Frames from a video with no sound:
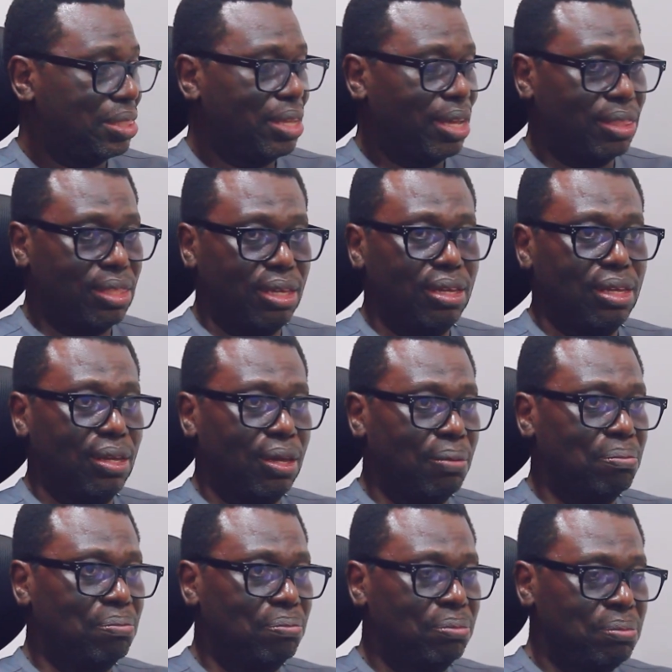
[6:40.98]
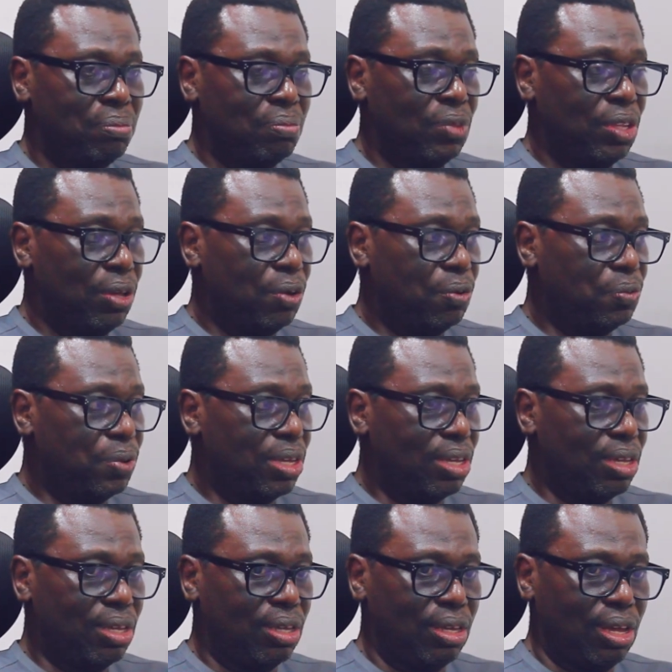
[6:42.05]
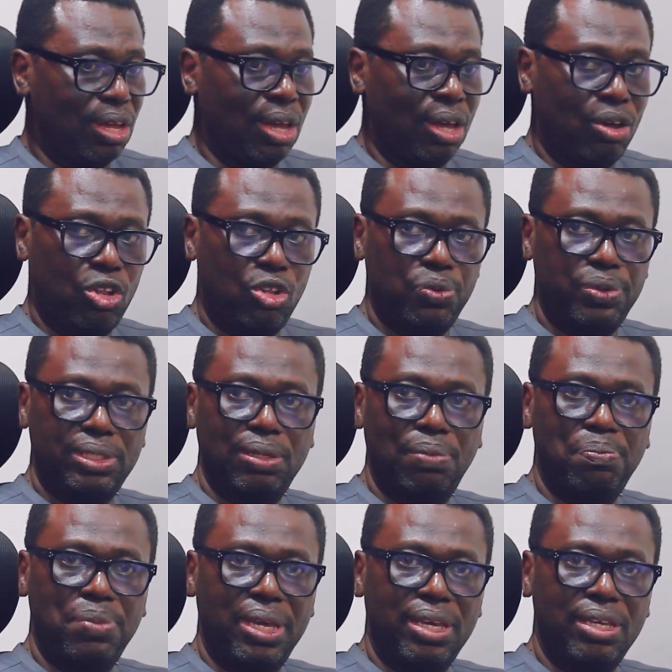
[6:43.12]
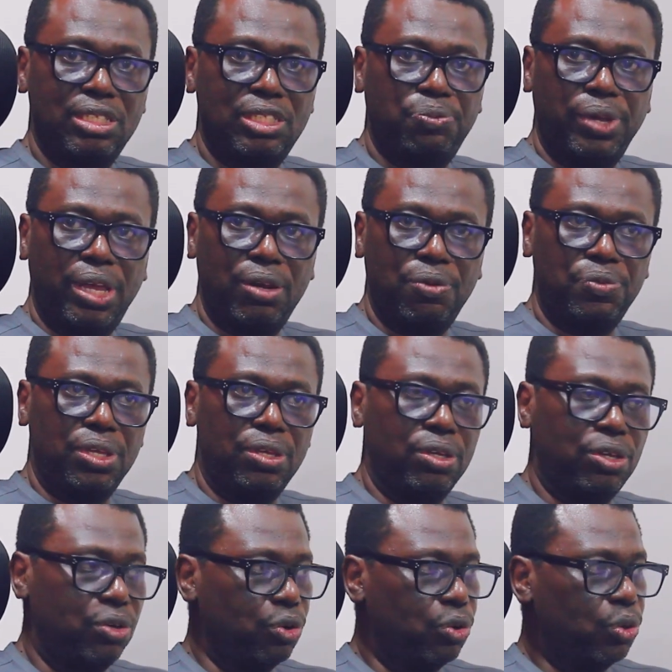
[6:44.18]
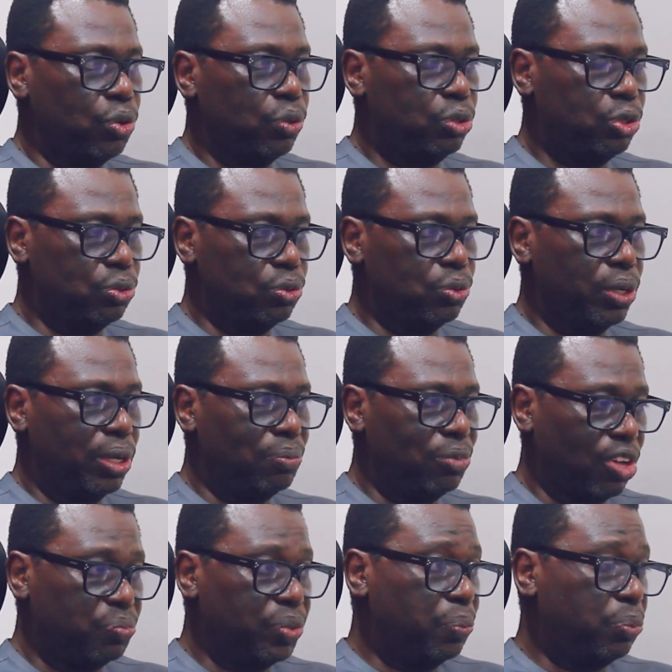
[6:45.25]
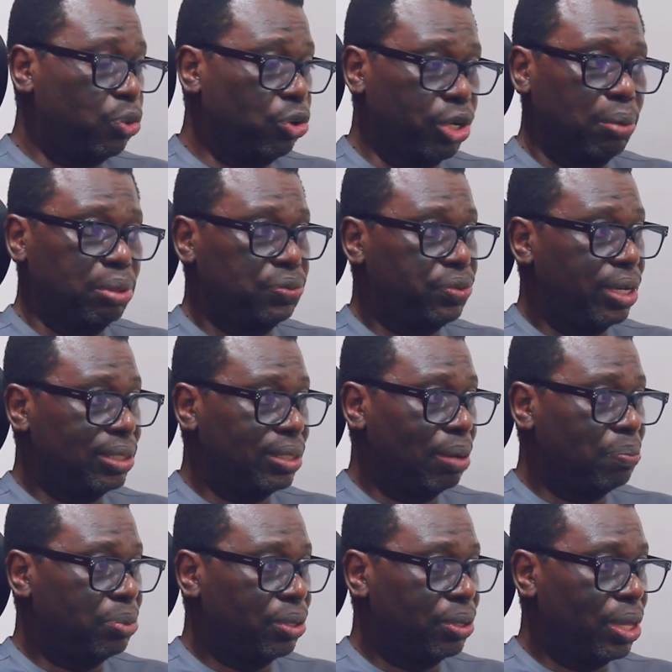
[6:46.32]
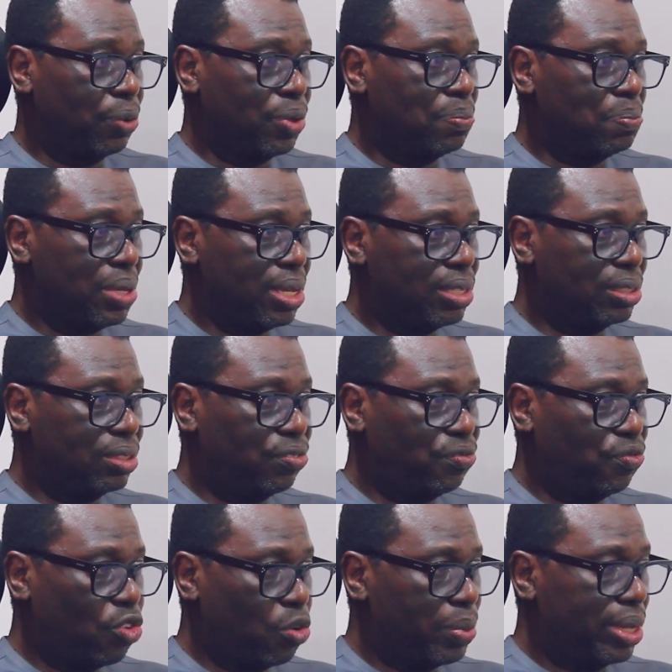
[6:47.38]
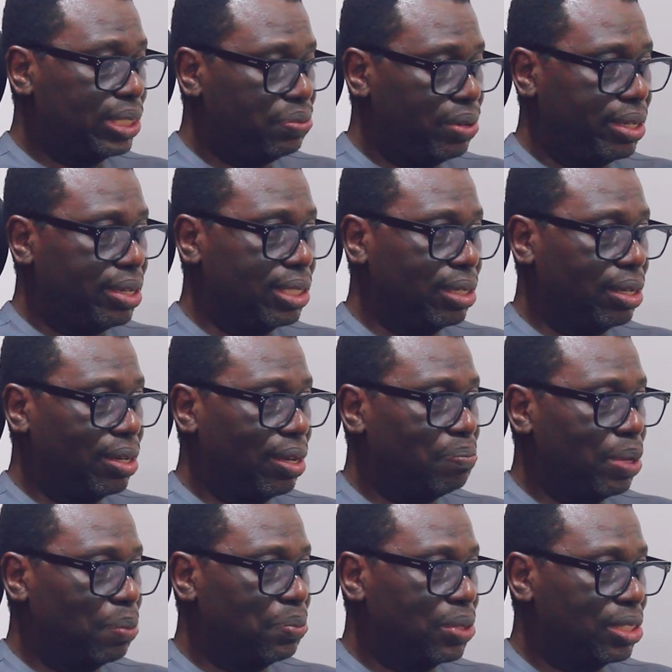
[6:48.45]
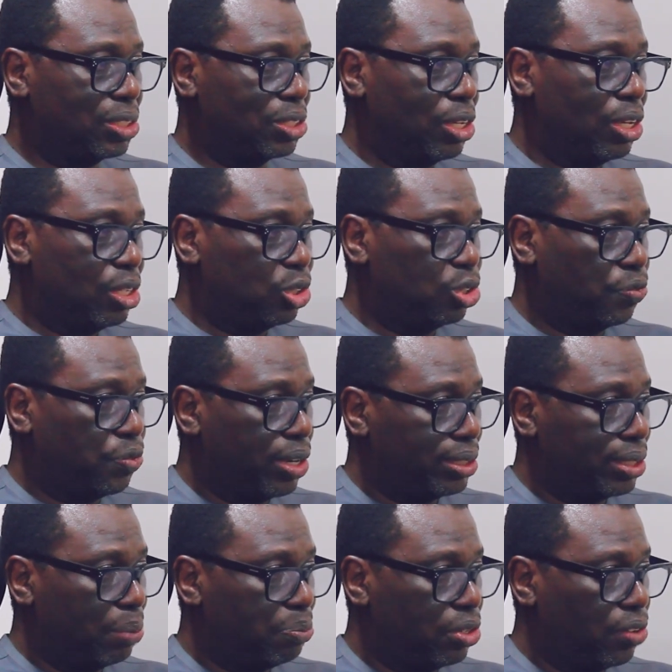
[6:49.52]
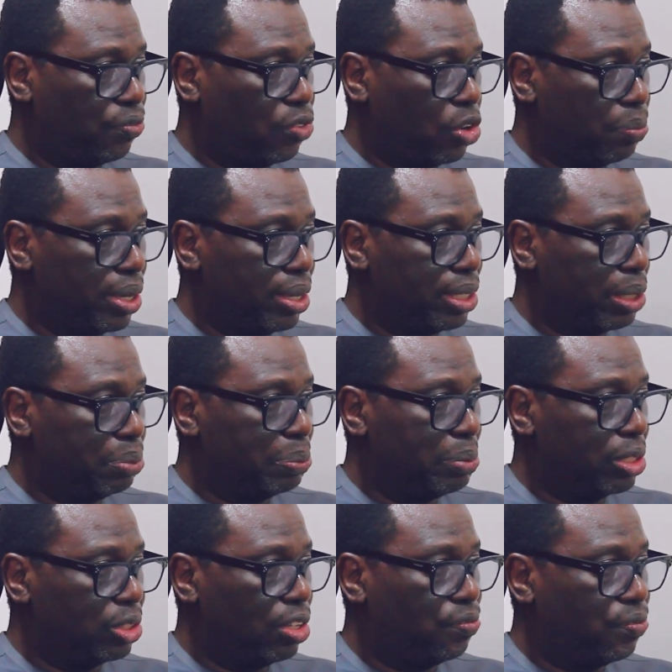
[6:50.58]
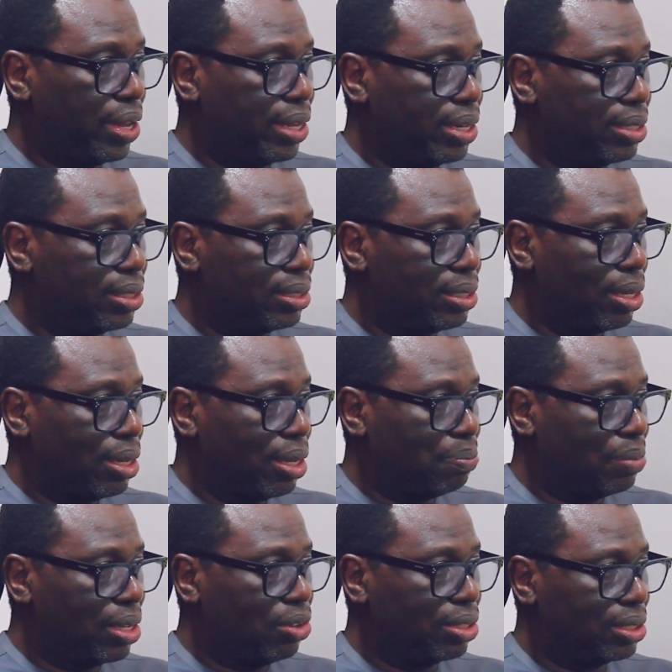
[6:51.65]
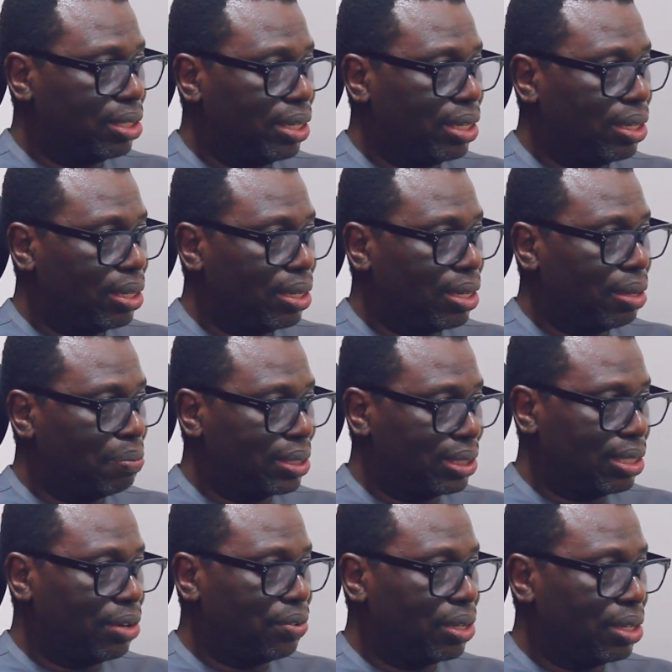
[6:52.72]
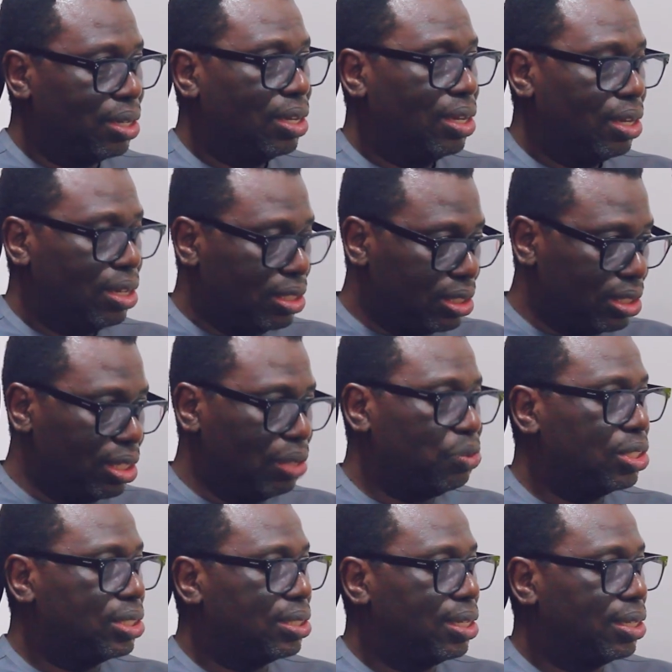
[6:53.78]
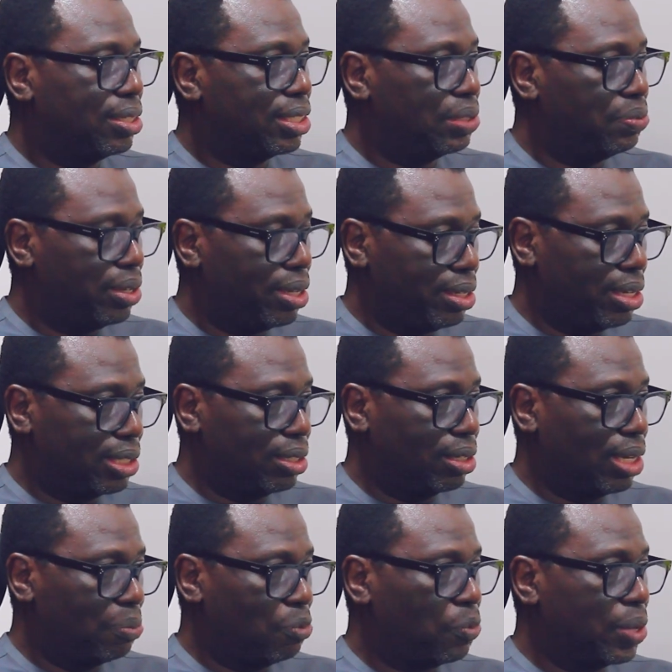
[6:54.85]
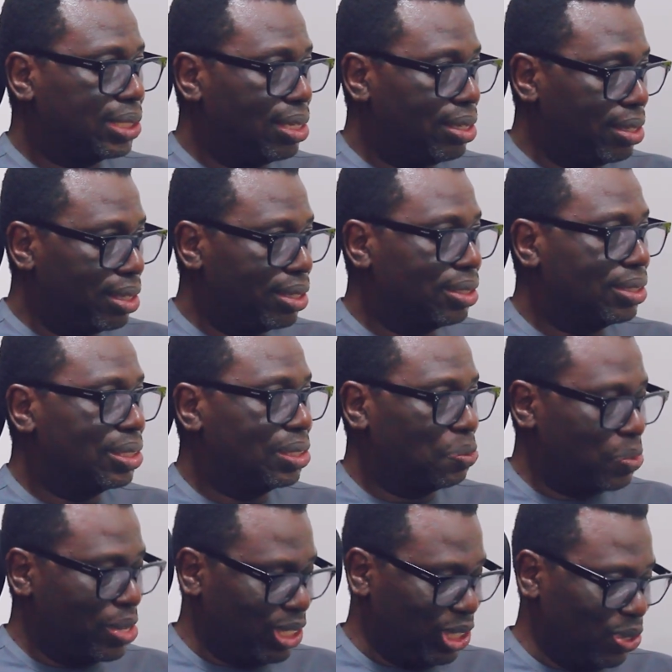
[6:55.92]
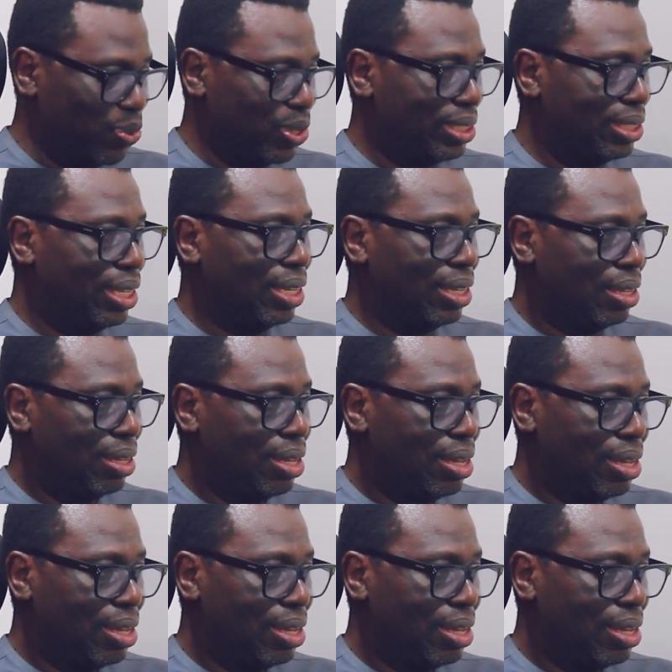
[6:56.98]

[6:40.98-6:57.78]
I think we are always amazed when we go to government programs, for example, and we meet former civic education club members. So, for example, the former Deputy Minister of Finance, Abnao Masari, she was in the Civic Education Club in Wesley Girls when she was there.